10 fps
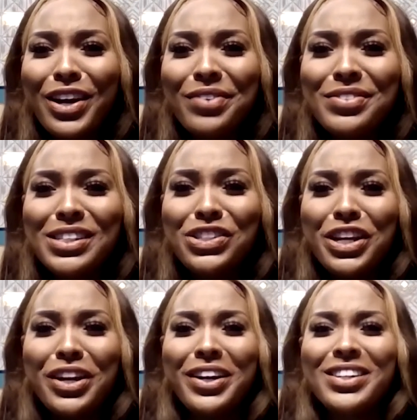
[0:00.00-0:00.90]
get the nerves
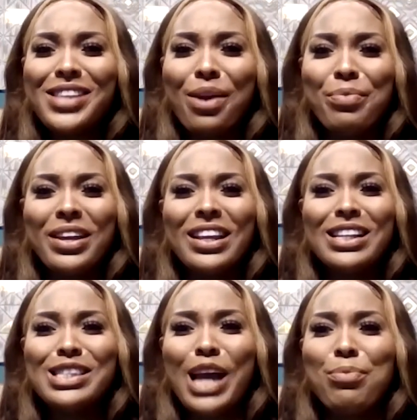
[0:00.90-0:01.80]
and jitters. I
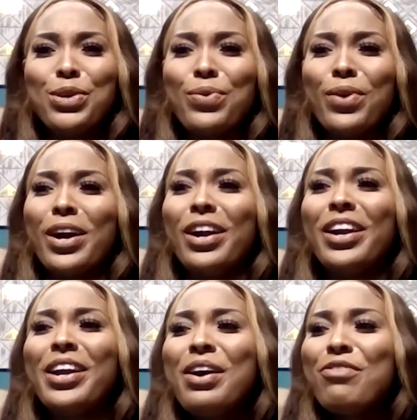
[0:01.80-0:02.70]
mean, anytime you
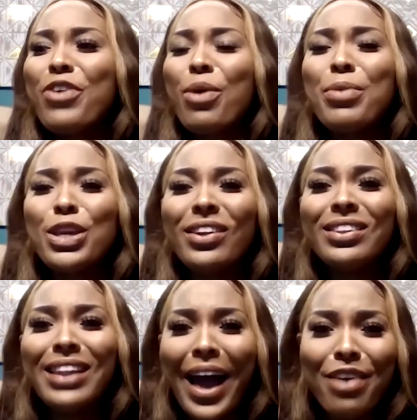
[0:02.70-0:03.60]
are filming
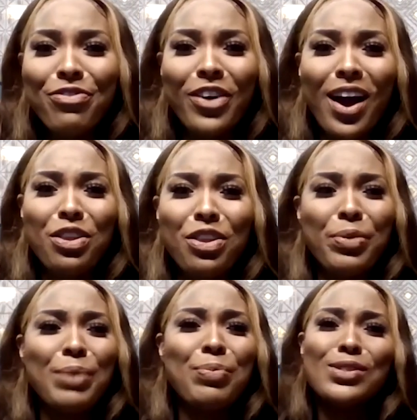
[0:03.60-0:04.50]
your life for
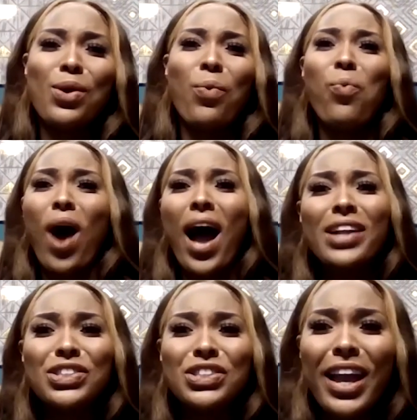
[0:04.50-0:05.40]
other people to
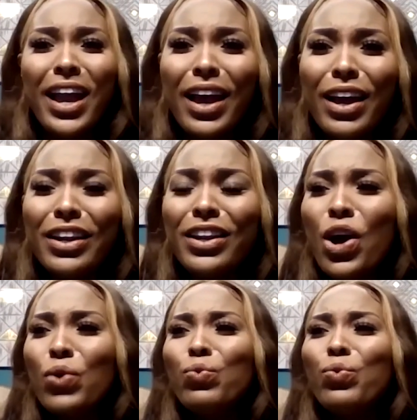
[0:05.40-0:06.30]
watch and
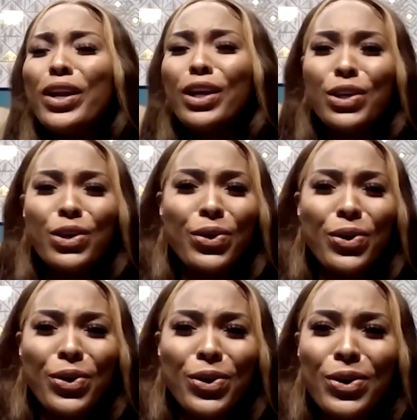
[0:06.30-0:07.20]

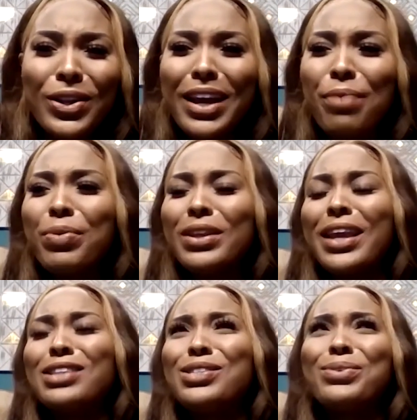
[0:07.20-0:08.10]
ridicule and
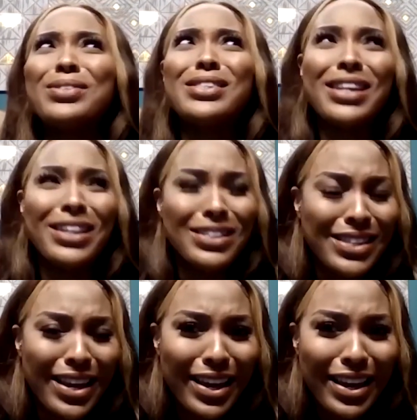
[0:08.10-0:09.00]
put their two
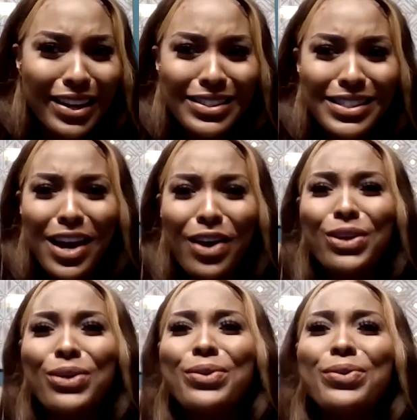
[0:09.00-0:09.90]
cents in and
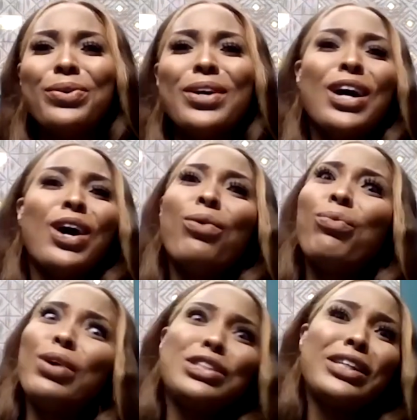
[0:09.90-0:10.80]
tell you
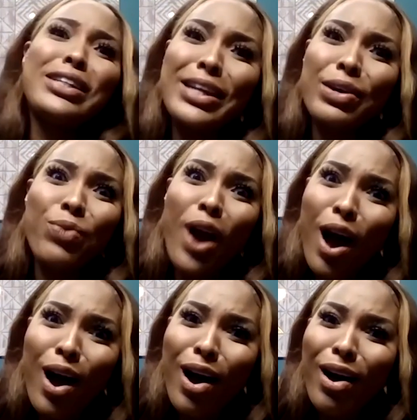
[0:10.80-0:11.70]
what you did
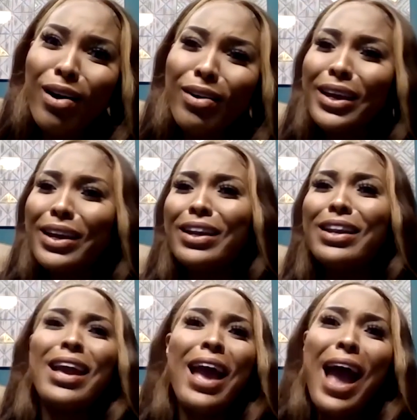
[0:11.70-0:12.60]
wrong
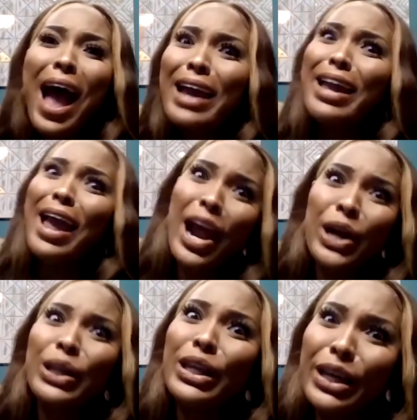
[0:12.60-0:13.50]
and how your
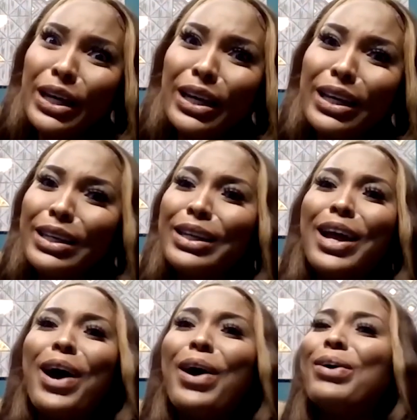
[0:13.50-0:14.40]
hair look,
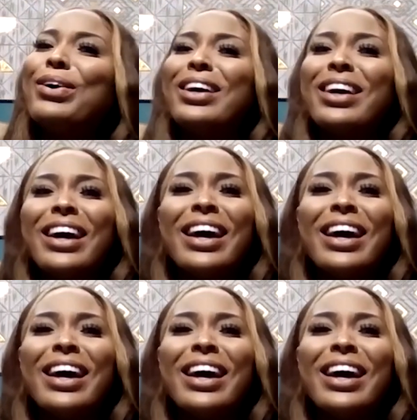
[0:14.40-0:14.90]
you know?